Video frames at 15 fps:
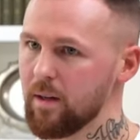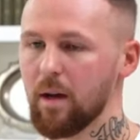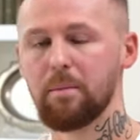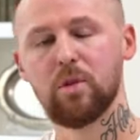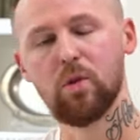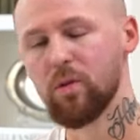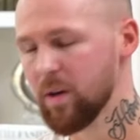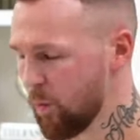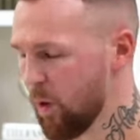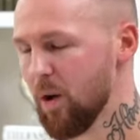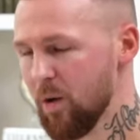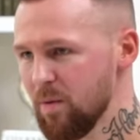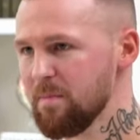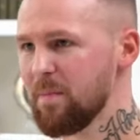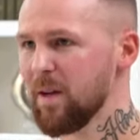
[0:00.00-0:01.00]
I'm sure it
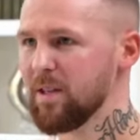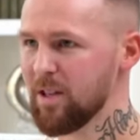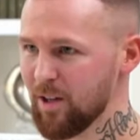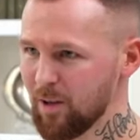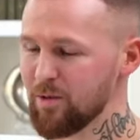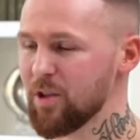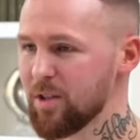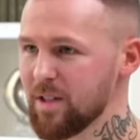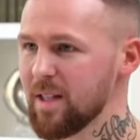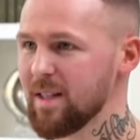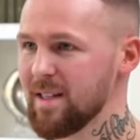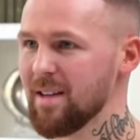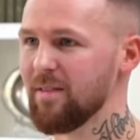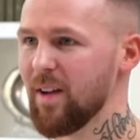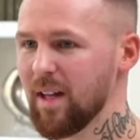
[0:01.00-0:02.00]
won't, but you know, just in
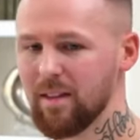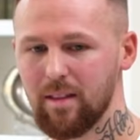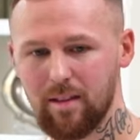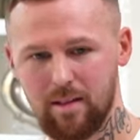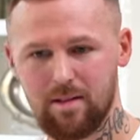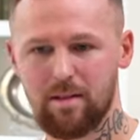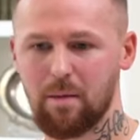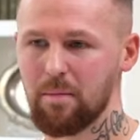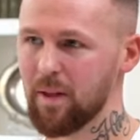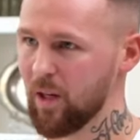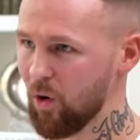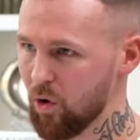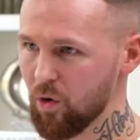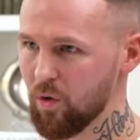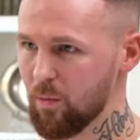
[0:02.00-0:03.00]
the event that something
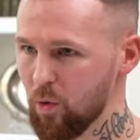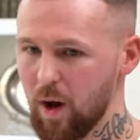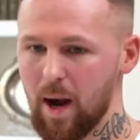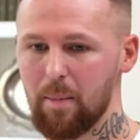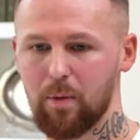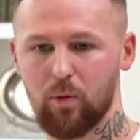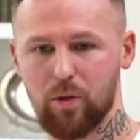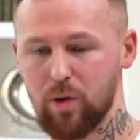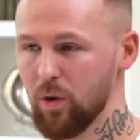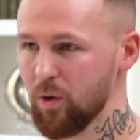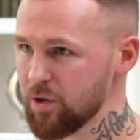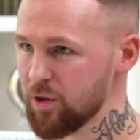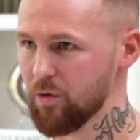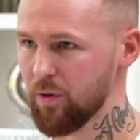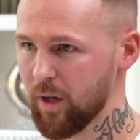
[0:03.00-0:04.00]
horrible happened or you
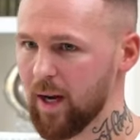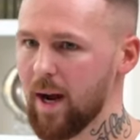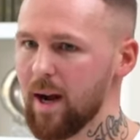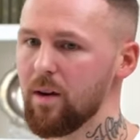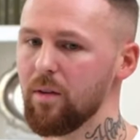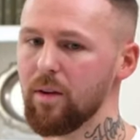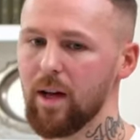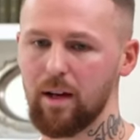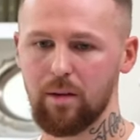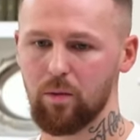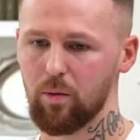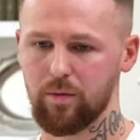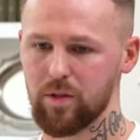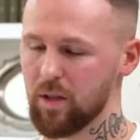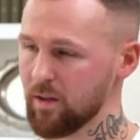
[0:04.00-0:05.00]
lost your account and
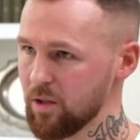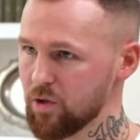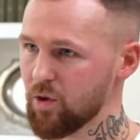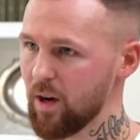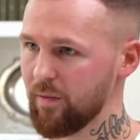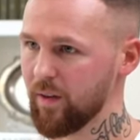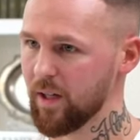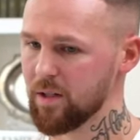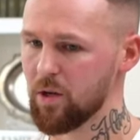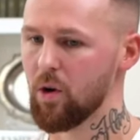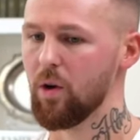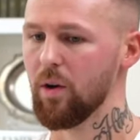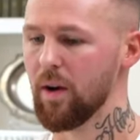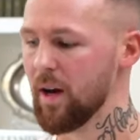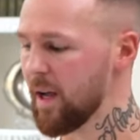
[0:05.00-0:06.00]
all of a sudden this traffic's
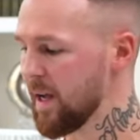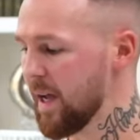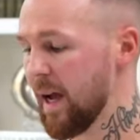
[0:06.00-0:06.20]
gone,